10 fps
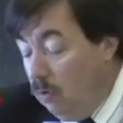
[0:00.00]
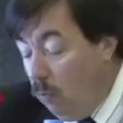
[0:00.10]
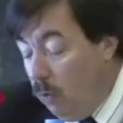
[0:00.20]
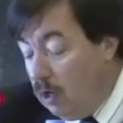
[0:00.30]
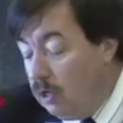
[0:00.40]

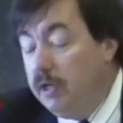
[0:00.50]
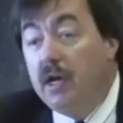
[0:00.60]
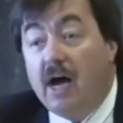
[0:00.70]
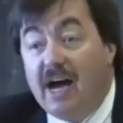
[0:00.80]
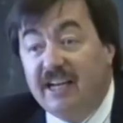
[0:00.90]
will
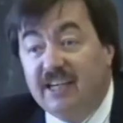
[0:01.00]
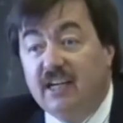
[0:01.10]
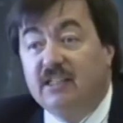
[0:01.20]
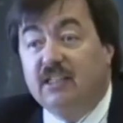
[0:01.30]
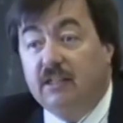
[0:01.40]

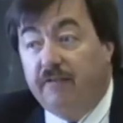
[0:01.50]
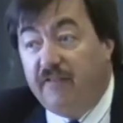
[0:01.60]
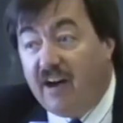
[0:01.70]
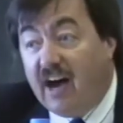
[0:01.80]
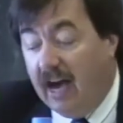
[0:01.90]
not
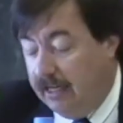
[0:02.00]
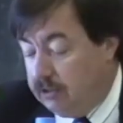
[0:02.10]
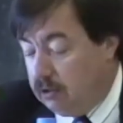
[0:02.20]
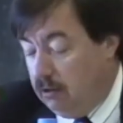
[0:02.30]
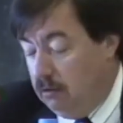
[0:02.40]

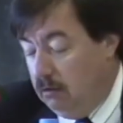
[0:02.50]
suffice